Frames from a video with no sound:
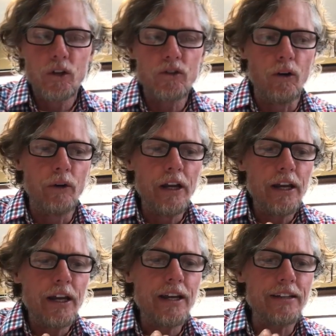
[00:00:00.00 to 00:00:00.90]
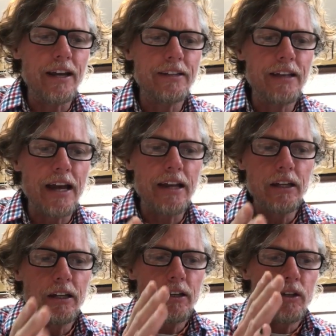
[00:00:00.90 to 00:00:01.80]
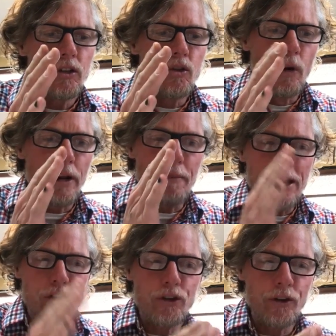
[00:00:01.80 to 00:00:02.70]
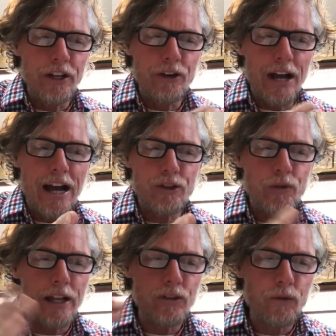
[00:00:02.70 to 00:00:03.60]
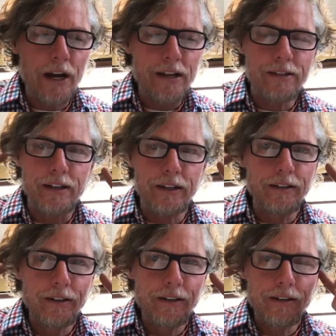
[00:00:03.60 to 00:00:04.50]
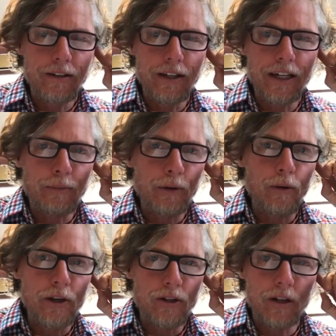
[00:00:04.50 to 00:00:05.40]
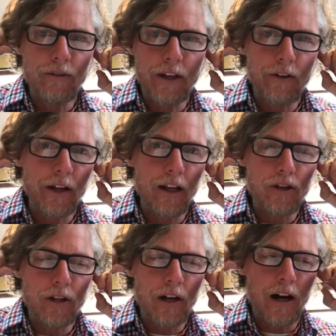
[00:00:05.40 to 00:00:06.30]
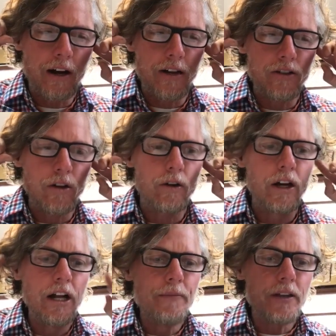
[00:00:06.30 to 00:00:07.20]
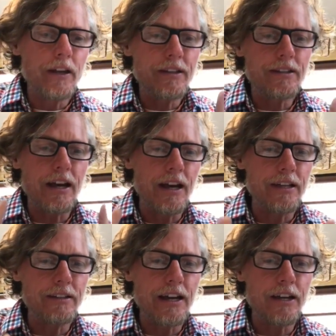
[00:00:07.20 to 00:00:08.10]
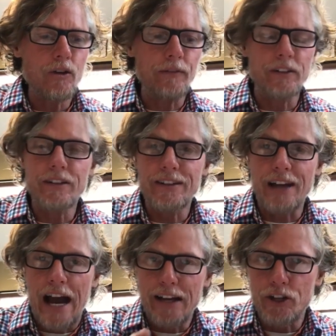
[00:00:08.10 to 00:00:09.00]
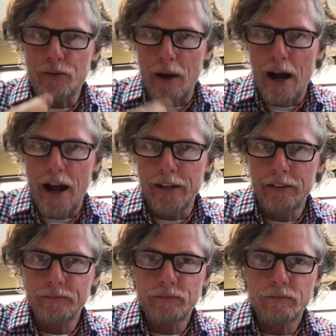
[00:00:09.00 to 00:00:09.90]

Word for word: So he says that you want to make sure that you're not transgressing the prohibition of hearing lashon hara. So he says that you have to decide in your mind,